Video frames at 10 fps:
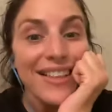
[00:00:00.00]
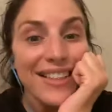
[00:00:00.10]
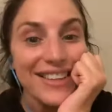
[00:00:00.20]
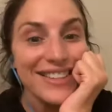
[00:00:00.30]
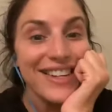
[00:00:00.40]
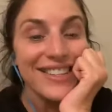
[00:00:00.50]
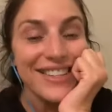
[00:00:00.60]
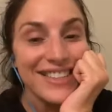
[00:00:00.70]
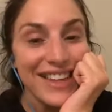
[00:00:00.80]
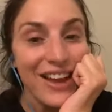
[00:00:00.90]
listening to
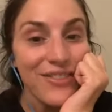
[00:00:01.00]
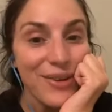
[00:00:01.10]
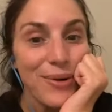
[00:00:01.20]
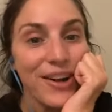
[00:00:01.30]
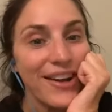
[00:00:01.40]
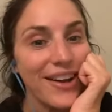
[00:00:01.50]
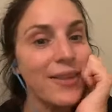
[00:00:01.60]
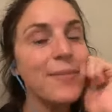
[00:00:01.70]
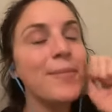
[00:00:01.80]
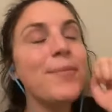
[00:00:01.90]
his every word.
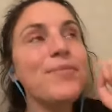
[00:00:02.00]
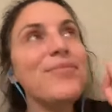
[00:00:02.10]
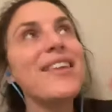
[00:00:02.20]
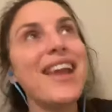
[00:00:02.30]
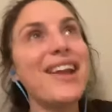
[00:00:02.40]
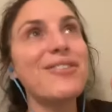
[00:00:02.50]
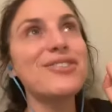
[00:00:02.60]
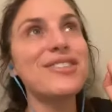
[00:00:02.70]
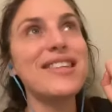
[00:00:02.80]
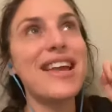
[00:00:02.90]
And I was
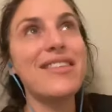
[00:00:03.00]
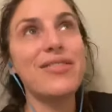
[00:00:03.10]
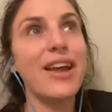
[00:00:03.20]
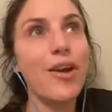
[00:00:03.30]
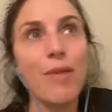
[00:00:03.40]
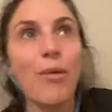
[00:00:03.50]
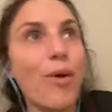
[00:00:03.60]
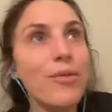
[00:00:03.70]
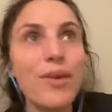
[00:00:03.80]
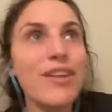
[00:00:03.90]
just like there on my one week